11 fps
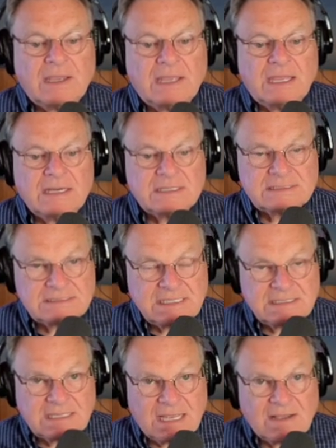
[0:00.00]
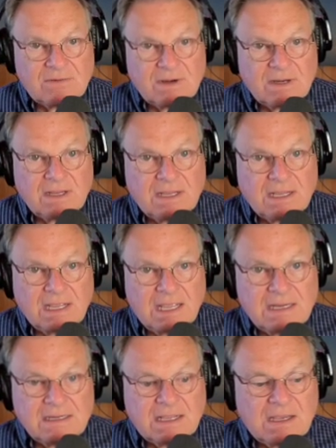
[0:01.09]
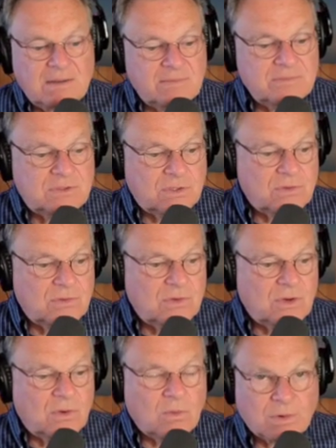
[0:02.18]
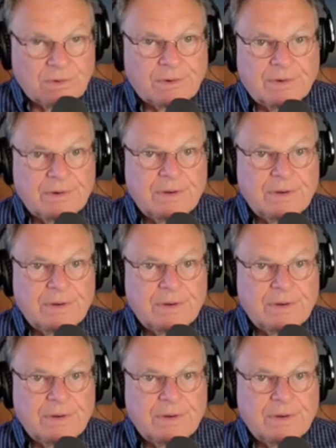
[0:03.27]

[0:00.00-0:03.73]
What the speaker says: in a sit down and come to order.